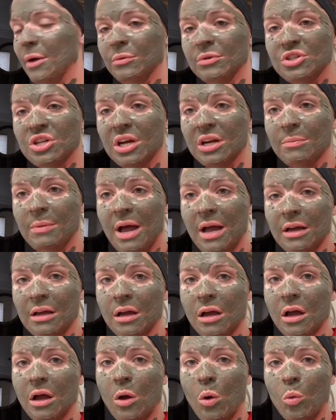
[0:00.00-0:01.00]
will check back
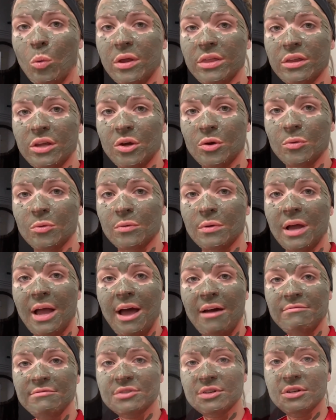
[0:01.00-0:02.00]
with you
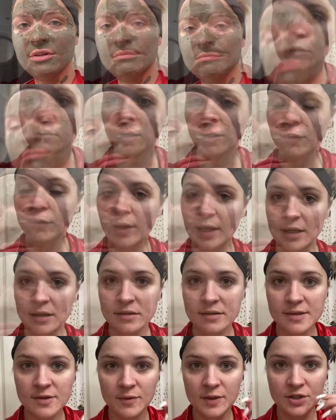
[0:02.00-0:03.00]
after. Okay,
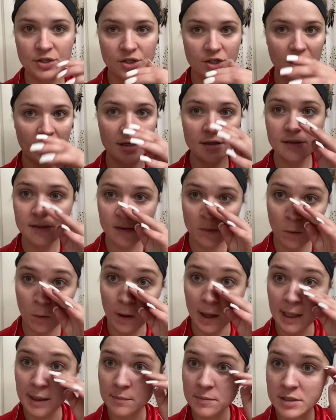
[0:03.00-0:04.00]
so I just
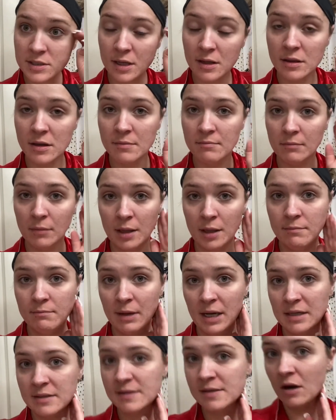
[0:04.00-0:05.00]
wiped the mud
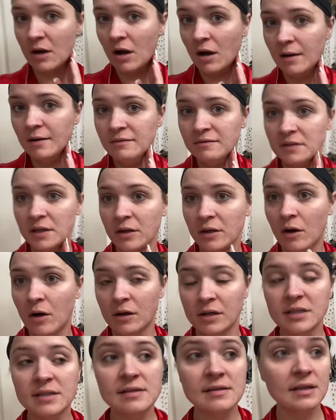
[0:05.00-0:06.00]
mask off, and
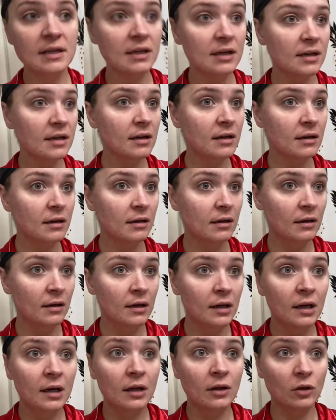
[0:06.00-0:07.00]
honestly,
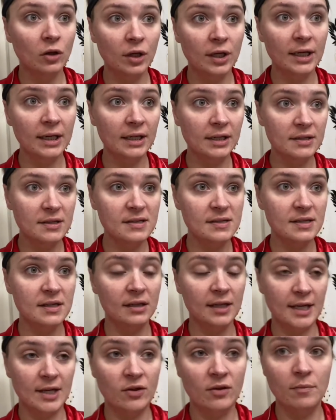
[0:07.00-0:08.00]
looking into
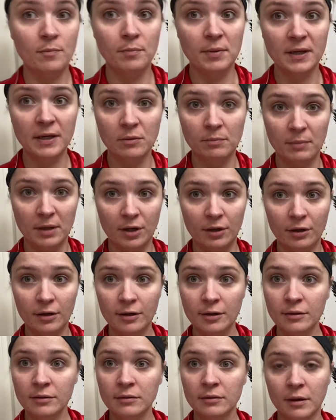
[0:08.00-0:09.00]
like the big
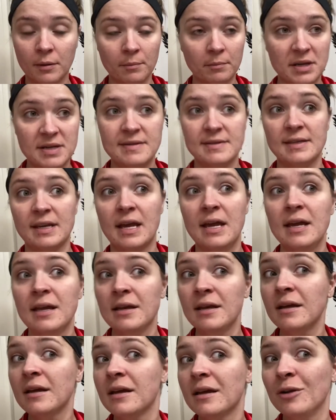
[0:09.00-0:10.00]
mirror, my skin,
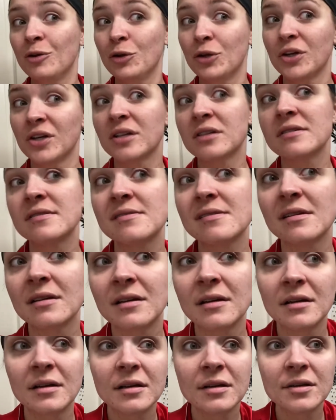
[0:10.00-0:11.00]
it looks
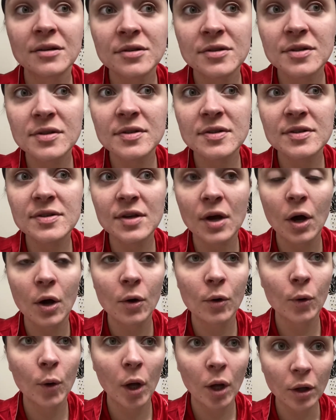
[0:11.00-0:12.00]

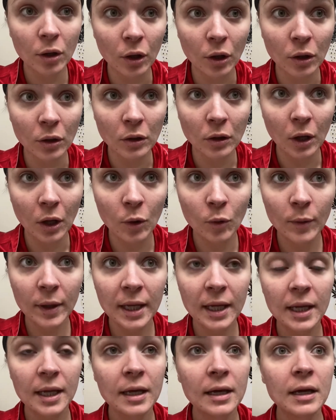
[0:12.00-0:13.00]
so
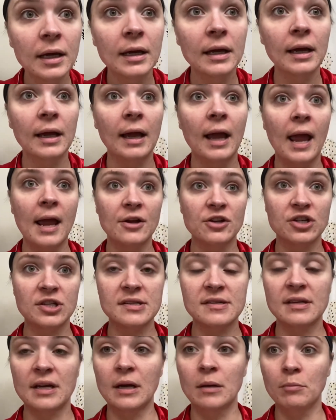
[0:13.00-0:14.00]
glowy and
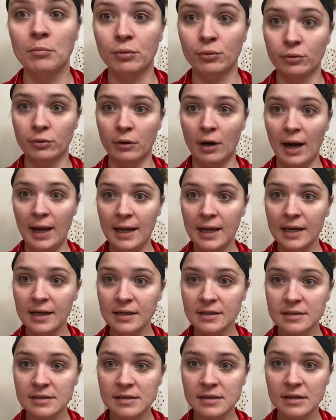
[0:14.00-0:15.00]
just like
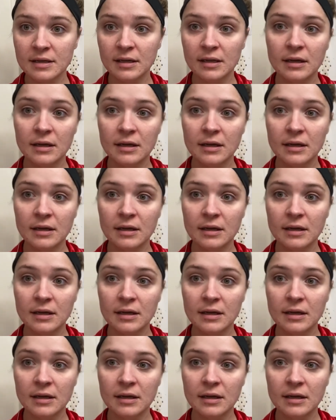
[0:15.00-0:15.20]
bright,